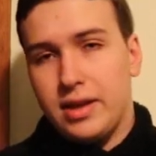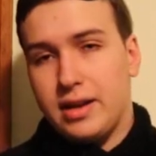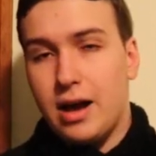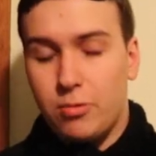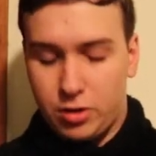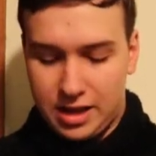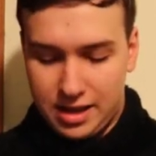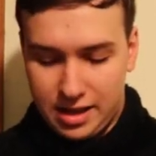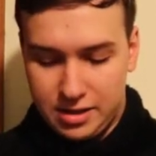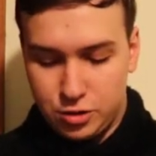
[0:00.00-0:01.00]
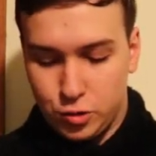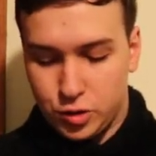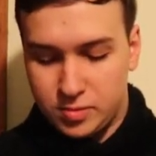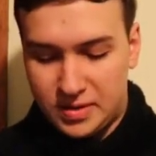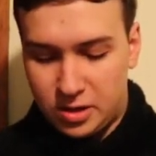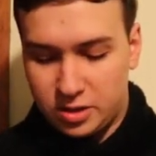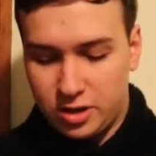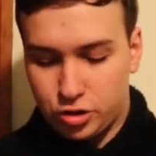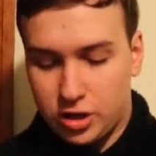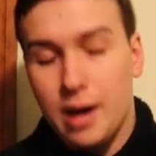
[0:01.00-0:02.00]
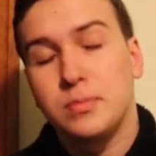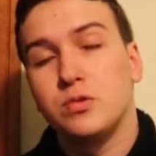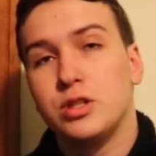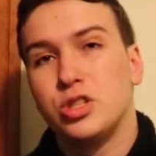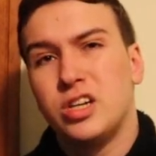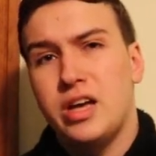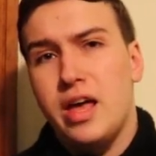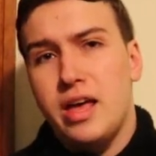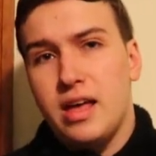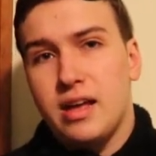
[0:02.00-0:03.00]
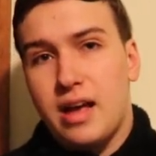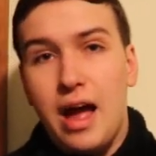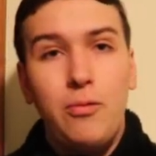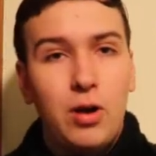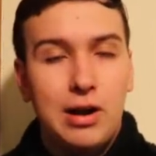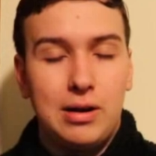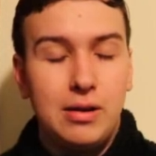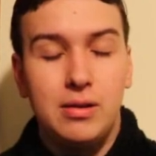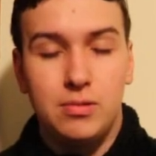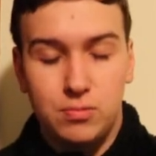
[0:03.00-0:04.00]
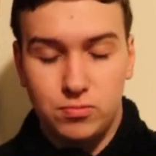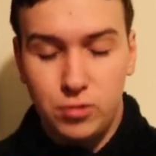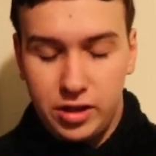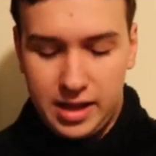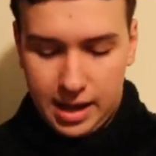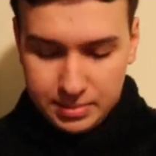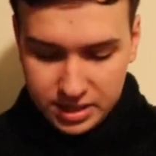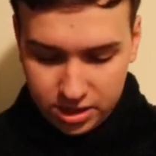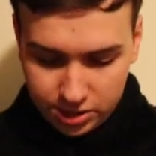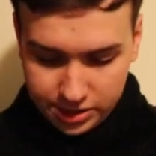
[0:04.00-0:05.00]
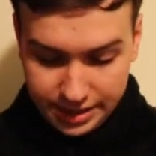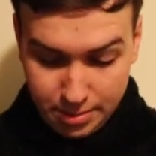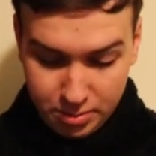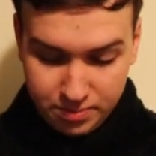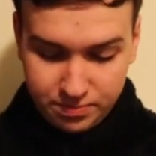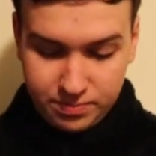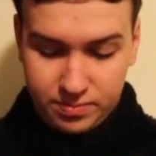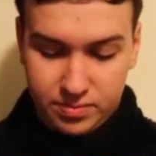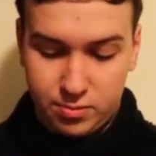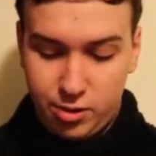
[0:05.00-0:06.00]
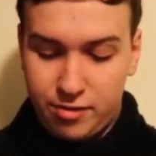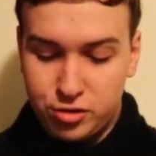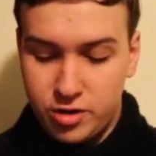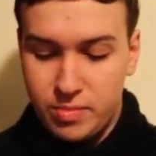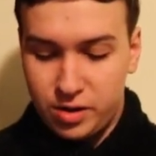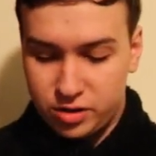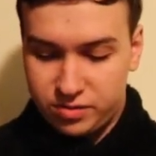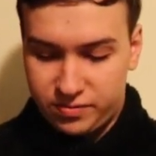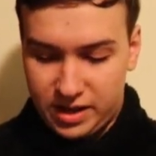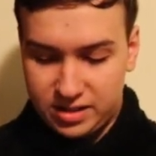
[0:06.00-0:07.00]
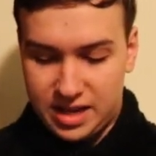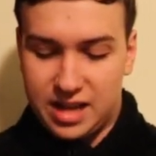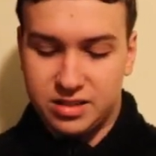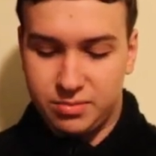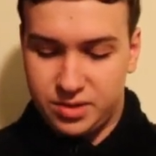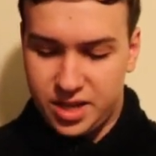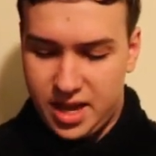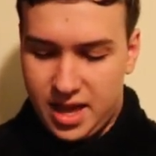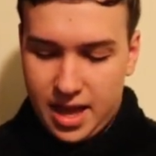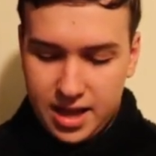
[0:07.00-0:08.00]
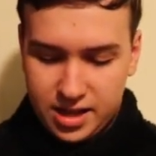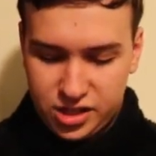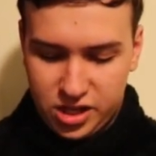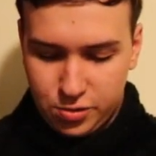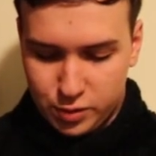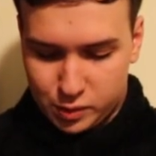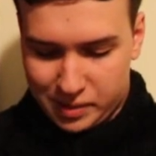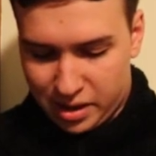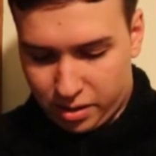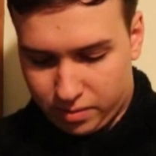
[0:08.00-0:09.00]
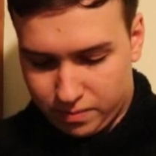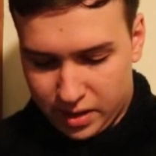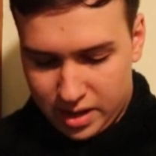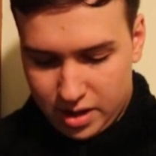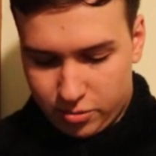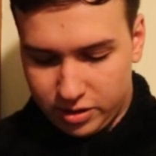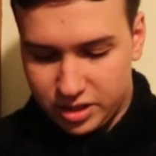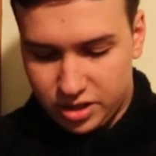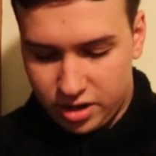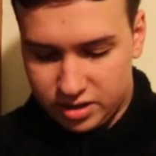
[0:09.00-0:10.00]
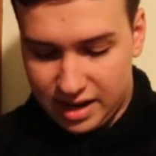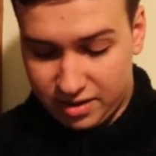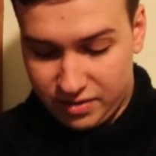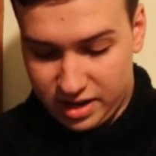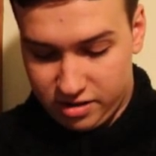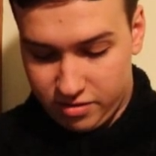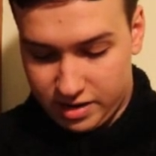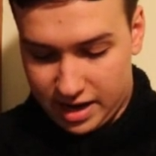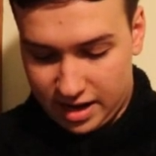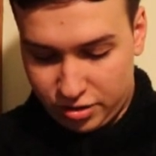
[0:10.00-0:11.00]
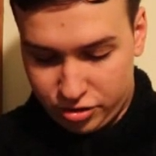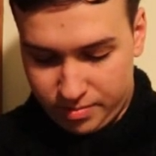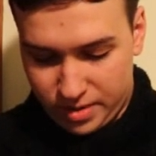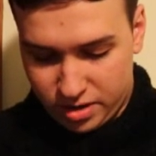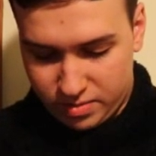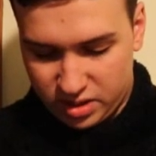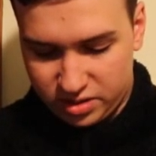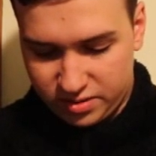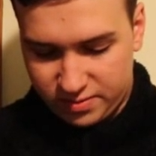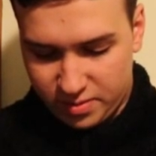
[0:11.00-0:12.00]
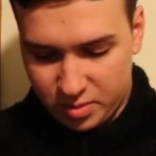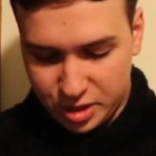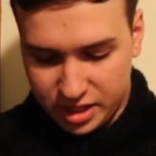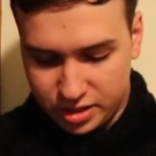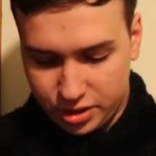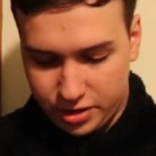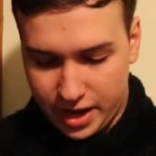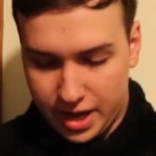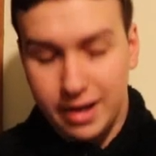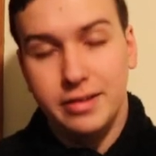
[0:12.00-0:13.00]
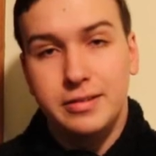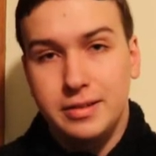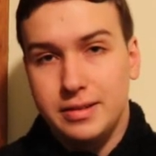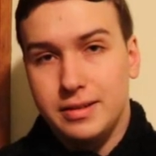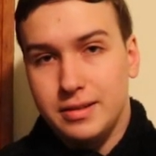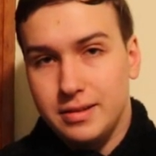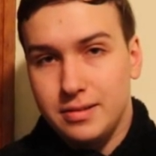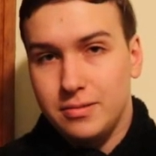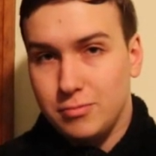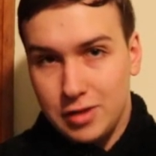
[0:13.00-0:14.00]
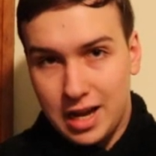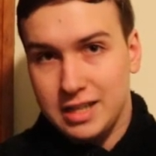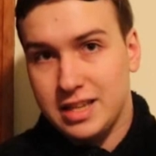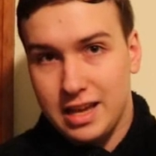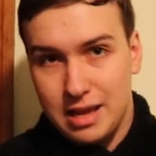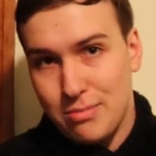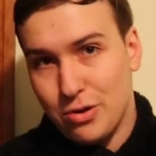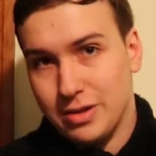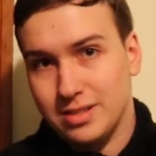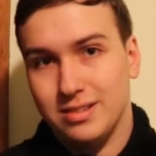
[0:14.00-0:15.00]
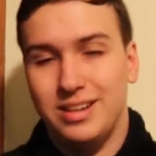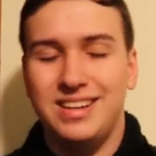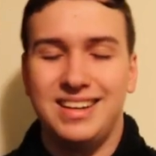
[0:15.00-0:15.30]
Now we're getting into spells and traps, which kind of where really helps the archetype. We have Dream Mirror's Phantasms, a continuous spell. When this card is activated, you can add a Dream Mirror monster from your deck to your hand. We got a tanky, boys.